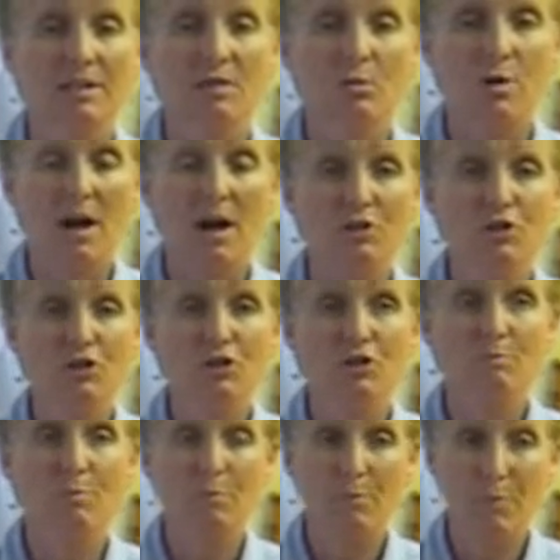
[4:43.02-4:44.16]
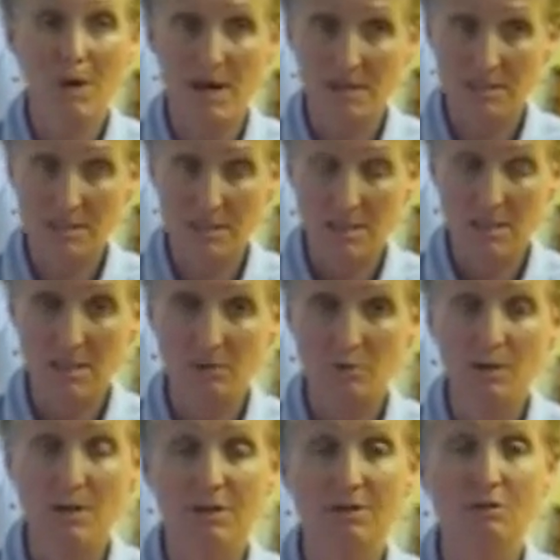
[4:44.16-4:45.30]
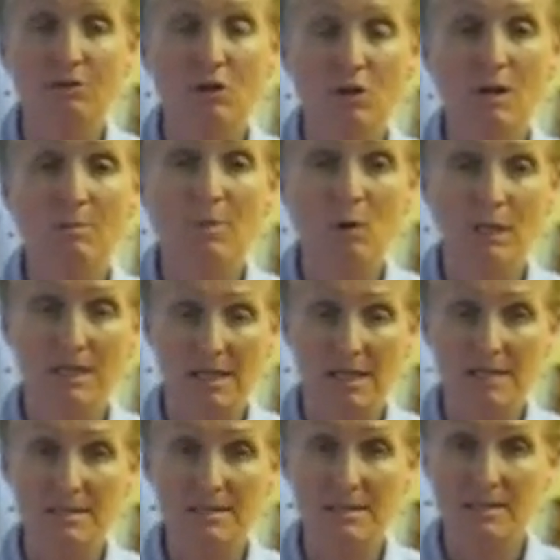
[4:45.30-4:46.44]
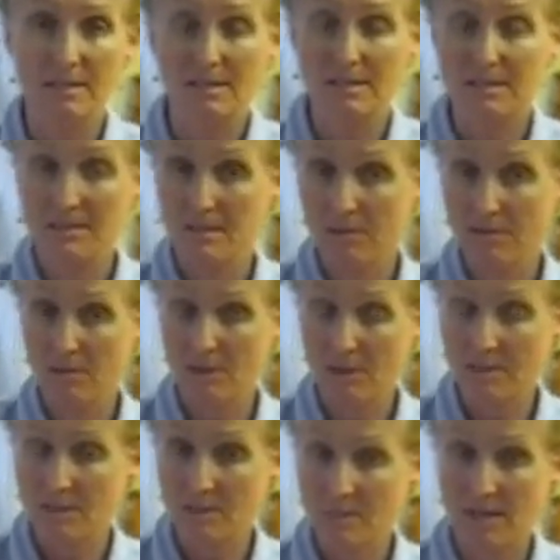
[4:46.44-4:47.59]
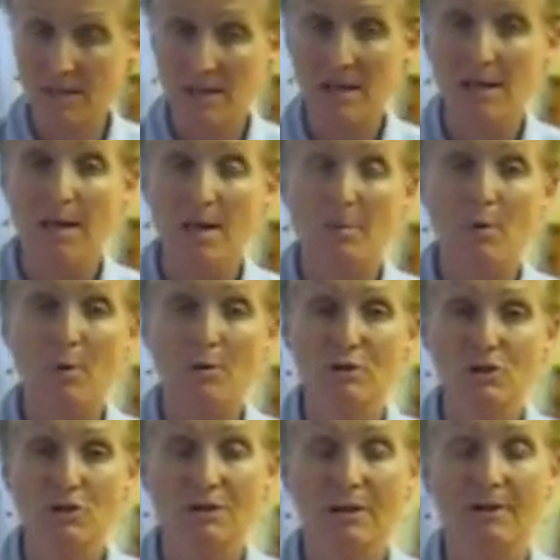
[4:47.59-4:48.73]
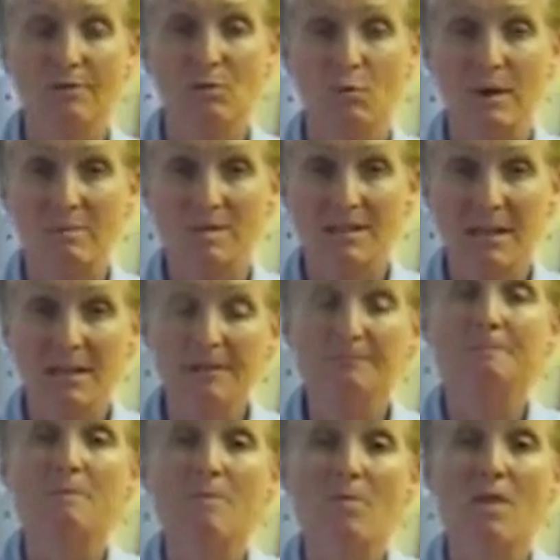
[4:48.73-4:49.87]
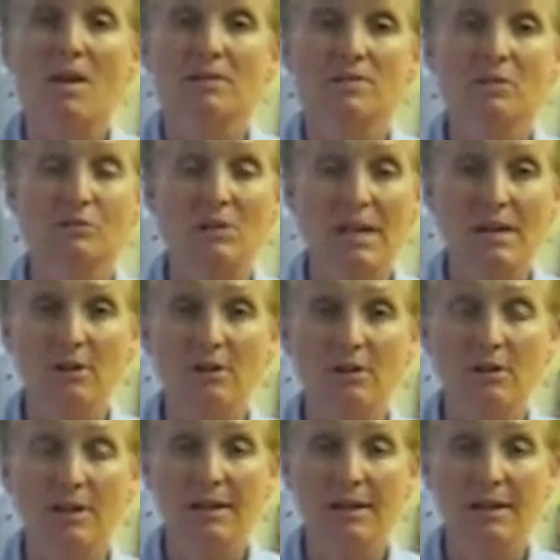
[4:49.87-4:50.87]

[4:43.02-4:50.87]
squash pasta with turkey bolognese is in the recipe portion of the website. So take a look